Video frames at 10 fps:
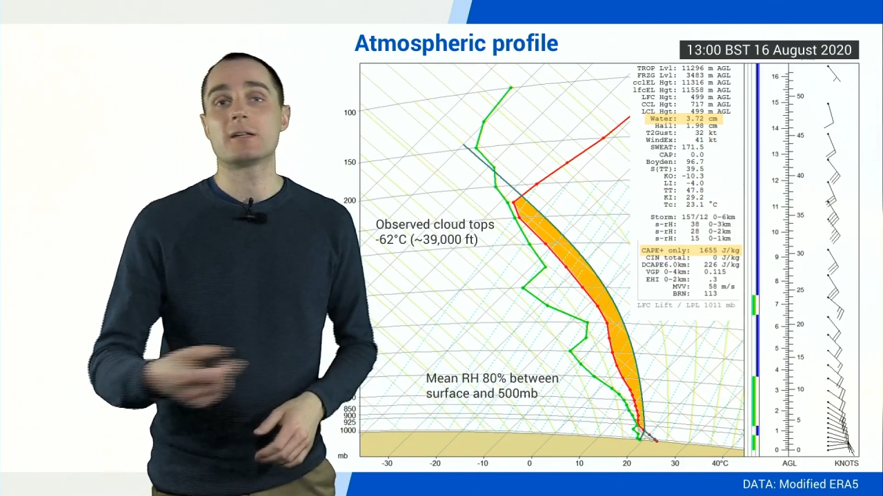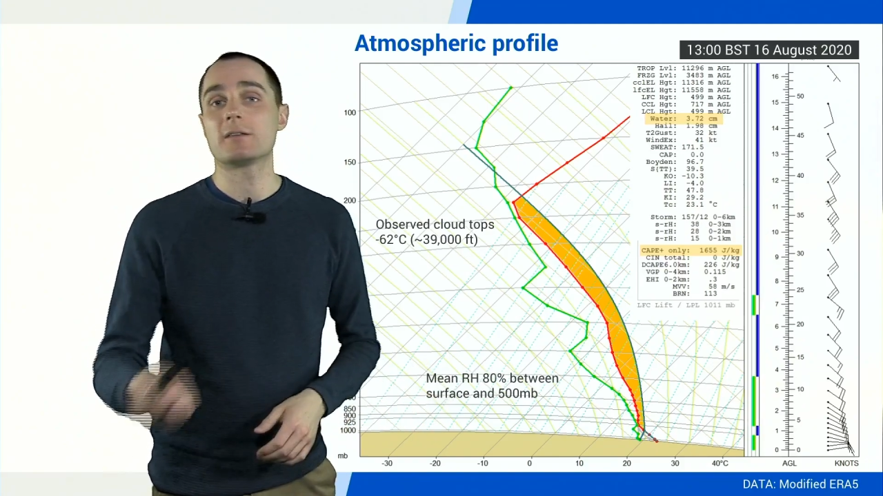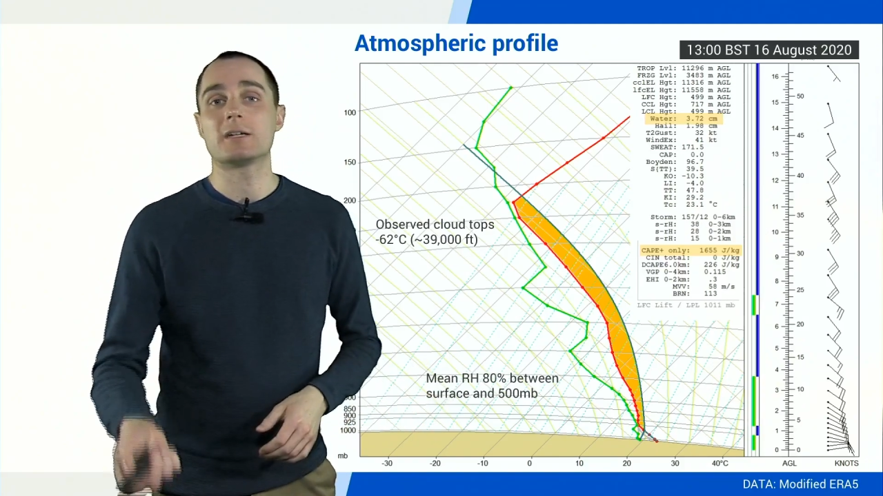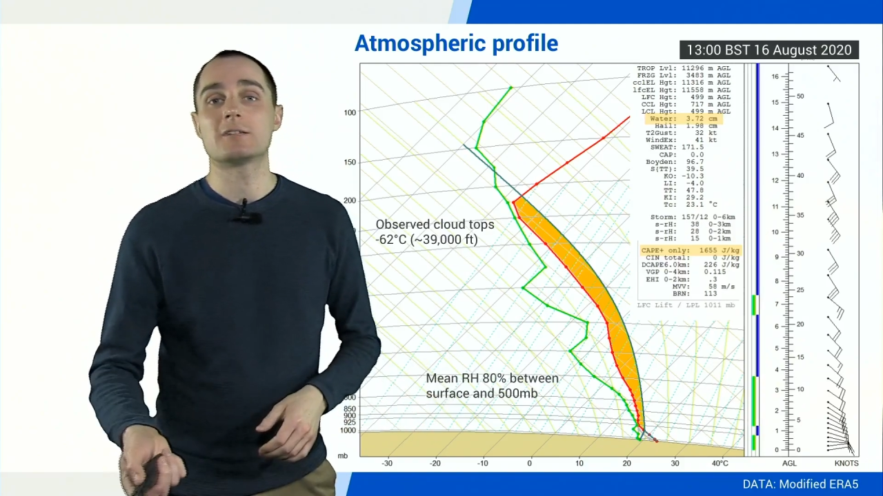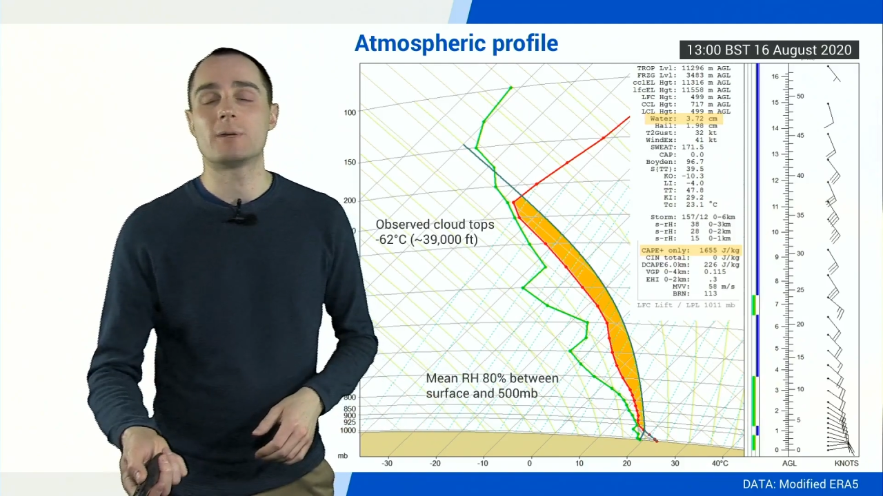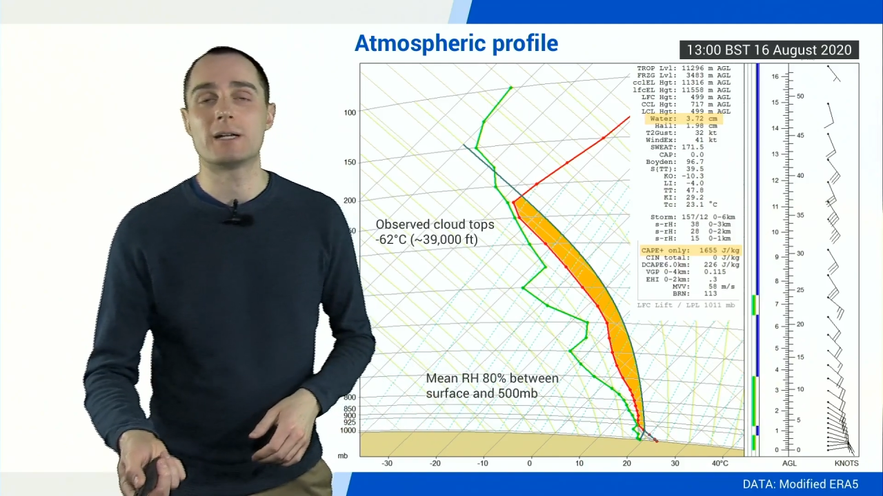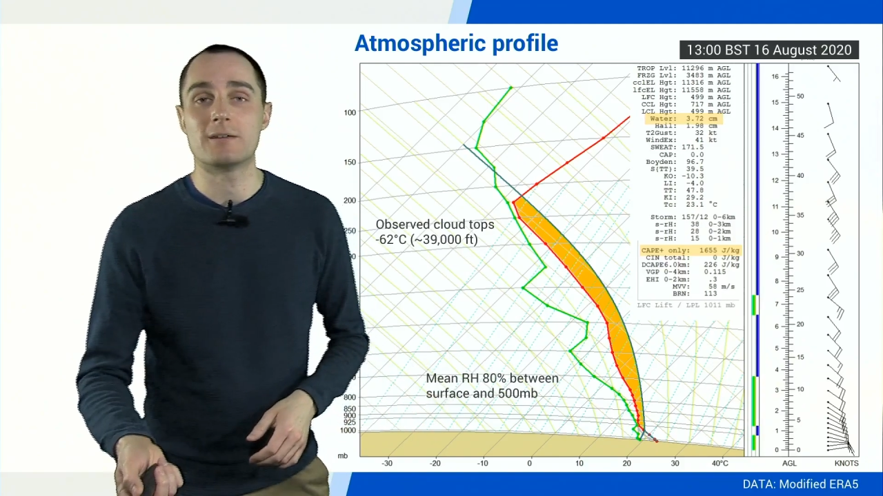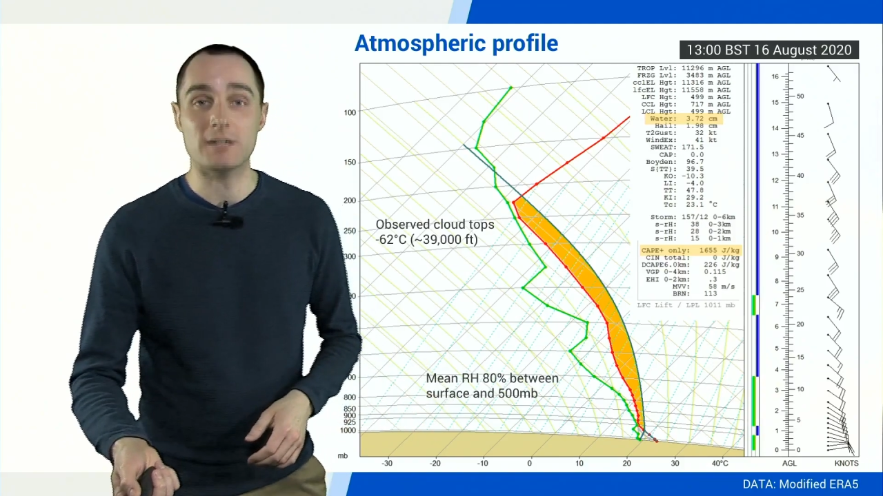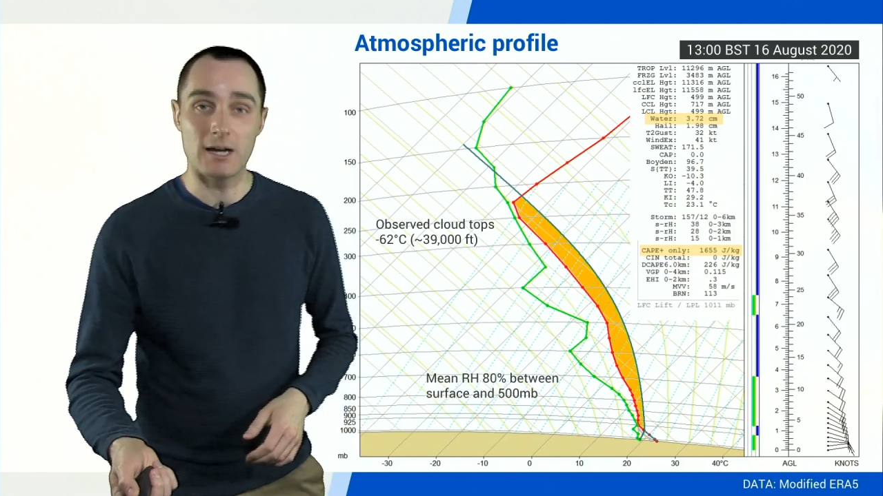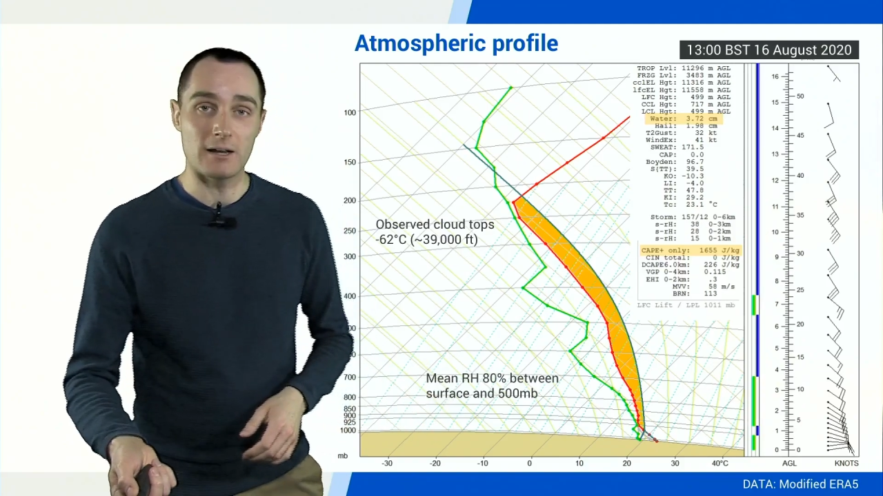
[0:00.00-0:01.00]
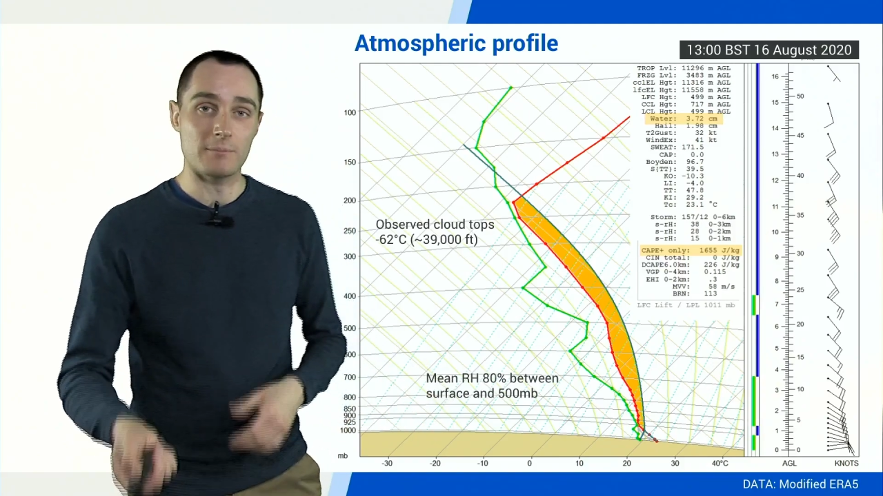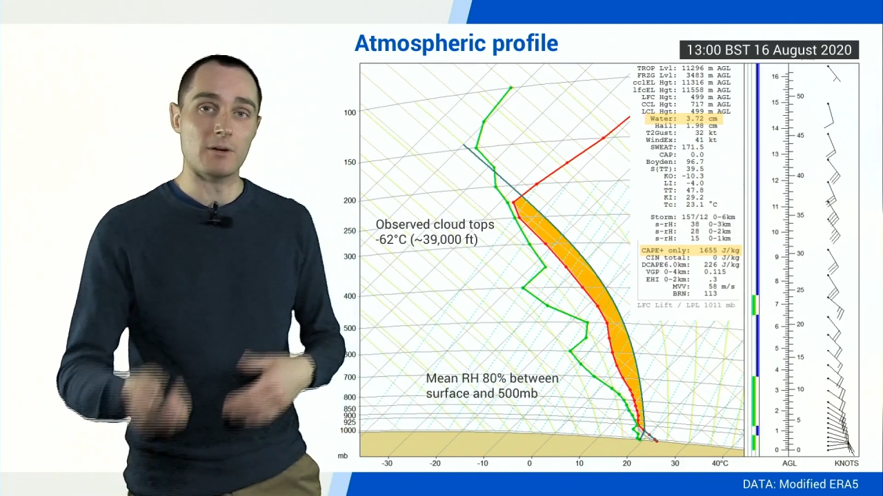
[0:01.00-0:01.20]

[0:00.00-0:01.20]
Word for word: other years might have none,